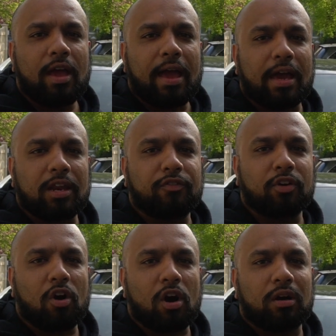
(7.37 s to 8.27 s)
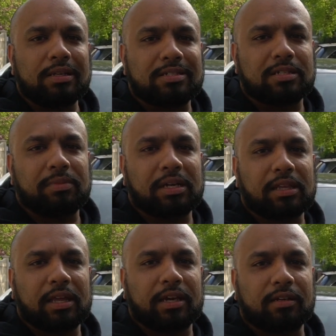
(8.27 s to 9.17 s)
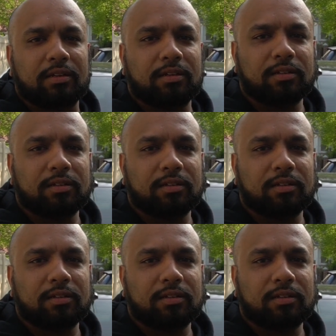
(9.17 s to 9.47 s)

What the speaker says: and if your car needs to be clayed.